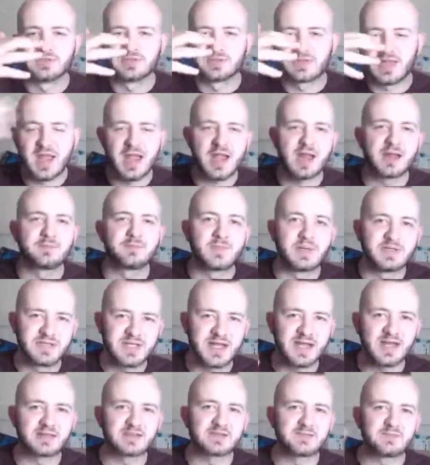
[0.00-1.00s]
dad, my
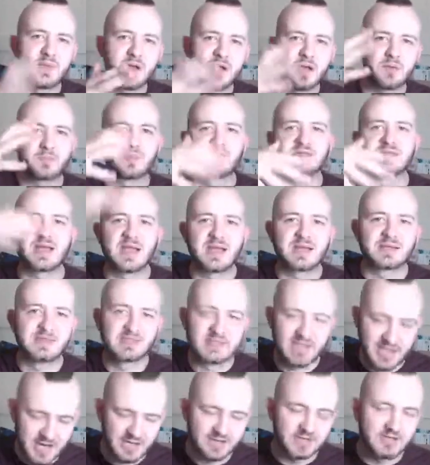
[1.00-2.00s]
dad's mum, my dad's
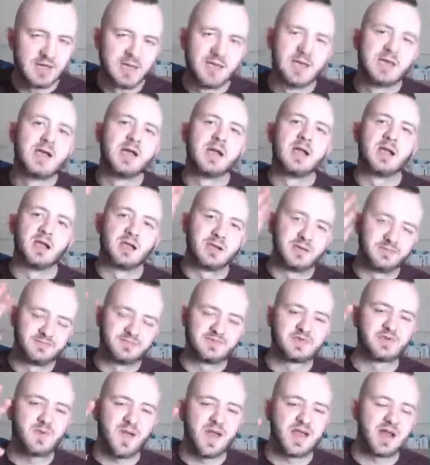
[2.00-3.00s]
dad.
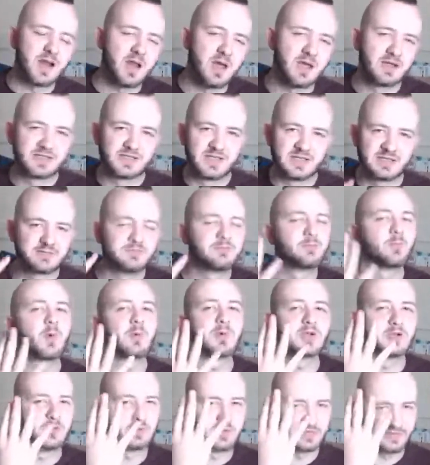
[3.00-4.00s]
Direct lines. That's what we
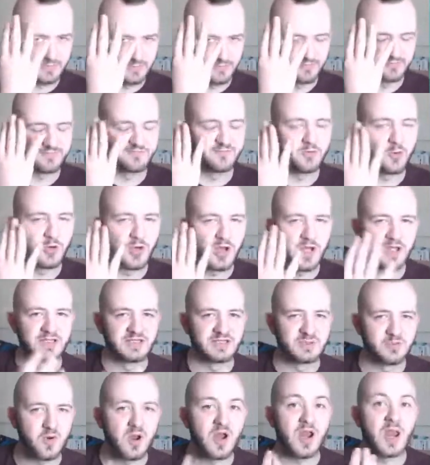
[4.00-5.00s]
call it, called 4 lines,
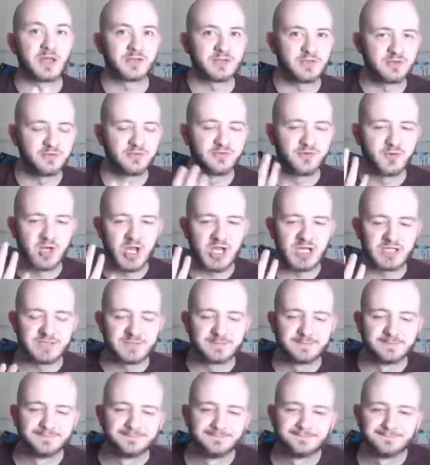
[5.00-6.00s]
or I like to call 4 lines.
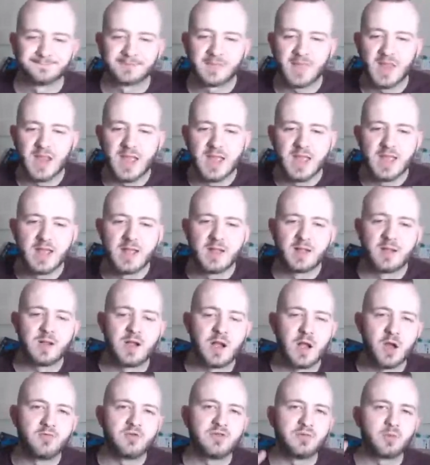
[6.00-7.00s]

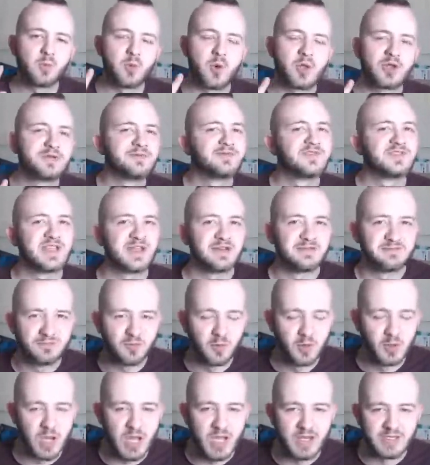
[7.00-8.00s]
Only one of said
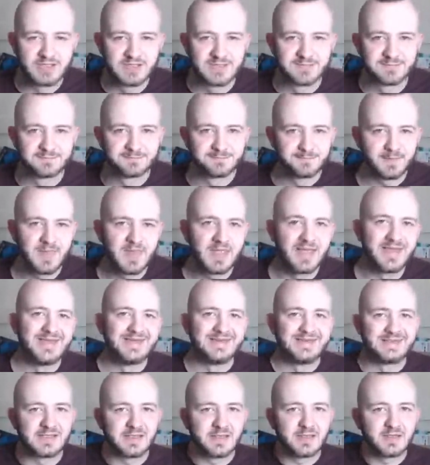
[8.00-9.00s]
4 lines
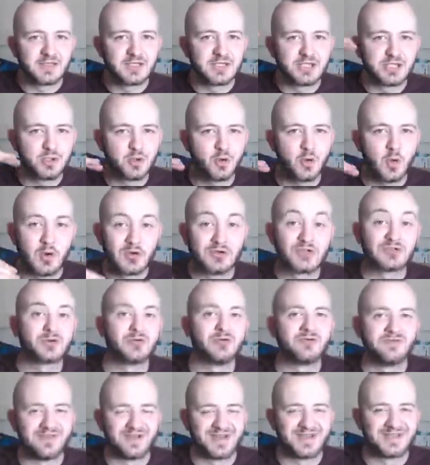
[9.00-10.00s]
is short
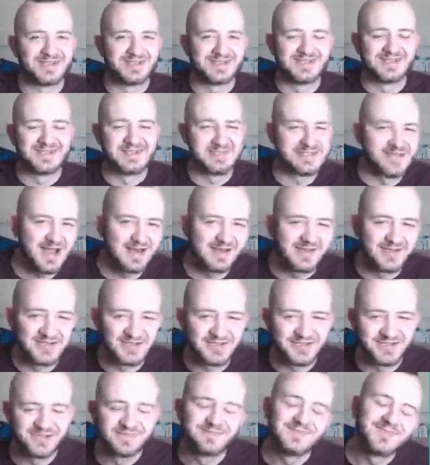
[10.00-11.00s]
or vertically
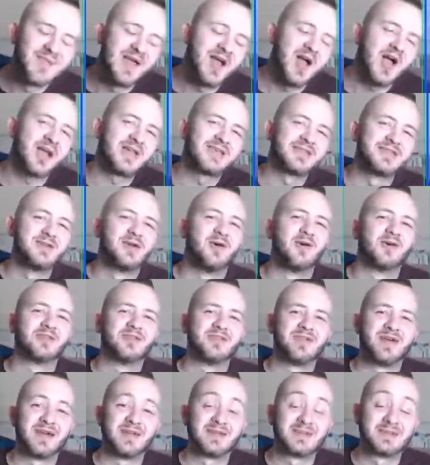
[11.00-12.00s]
challenged. I got
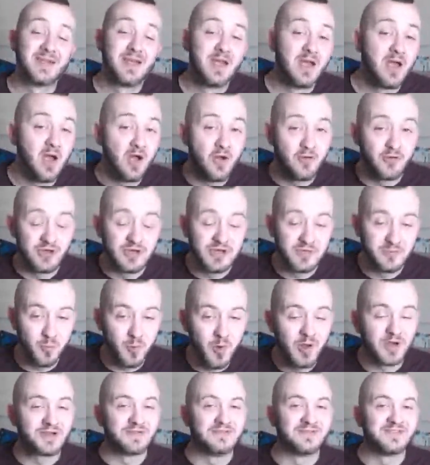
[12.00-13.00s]
that. Only
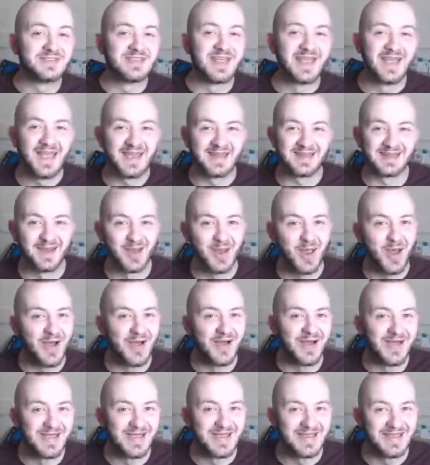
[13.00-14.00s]
one of said
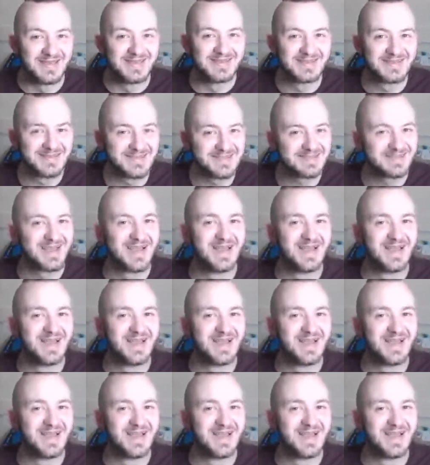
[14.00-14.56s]
lines